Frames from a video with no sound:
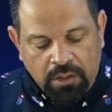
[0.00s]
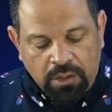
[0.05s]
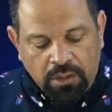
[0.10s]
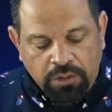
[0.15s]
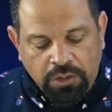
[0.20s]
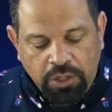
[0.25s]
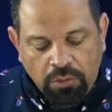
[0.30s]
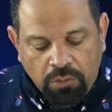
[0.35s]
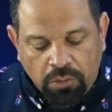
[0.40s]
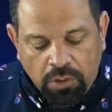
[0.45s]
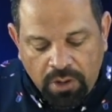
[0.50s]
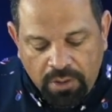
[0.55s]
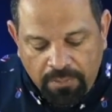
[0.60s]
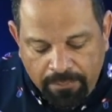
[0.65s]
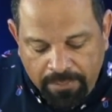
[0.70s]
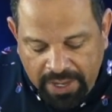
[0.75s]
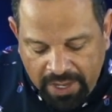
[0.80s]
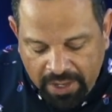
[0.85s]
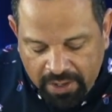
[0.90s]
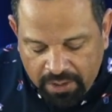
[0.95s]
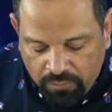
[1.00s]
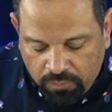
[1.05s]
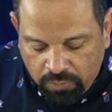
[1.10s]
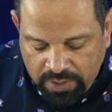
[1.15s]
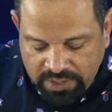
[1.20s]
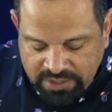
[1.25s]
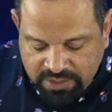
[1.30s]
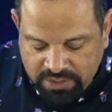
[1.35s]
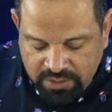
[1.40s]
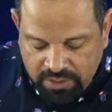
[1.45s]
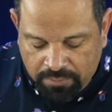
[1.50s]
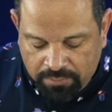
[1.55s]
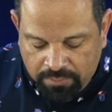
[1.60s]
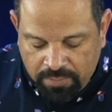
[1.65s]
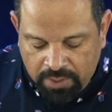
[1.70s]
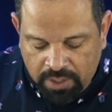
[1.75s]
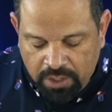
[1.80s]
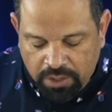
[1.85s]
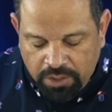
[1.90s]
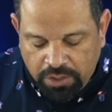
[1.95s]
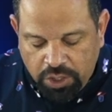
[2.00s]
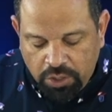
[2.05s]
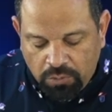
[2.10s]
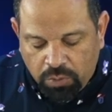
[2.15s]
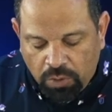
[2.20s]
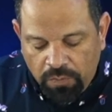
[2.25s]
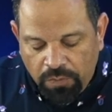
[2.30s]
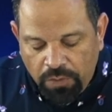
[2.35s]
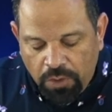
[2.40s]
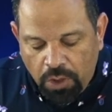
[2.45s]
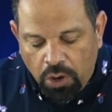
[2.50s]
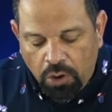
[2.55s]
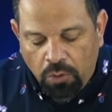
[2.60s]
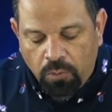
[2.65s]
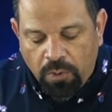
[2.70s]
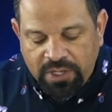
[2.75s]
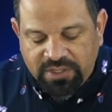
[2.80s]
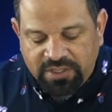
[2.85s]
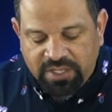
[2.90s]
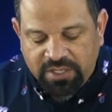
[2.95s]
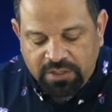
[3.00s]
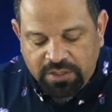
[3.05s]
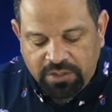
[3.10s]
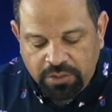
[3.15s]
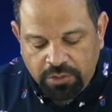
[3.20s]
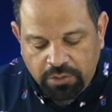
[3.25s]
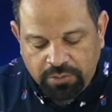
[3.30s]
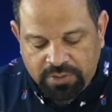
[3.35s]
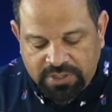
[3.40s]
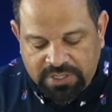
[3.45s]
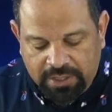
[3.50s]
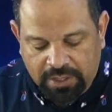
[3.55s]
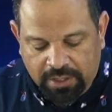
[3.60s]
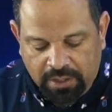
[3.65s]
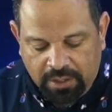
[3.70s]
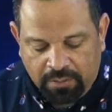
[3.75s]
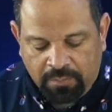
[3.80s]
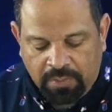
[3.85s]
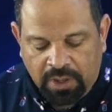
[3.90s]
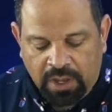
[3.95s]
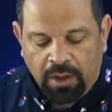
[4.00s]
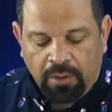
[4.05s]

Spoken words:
You are a man of wisdom. You will know what to do to him.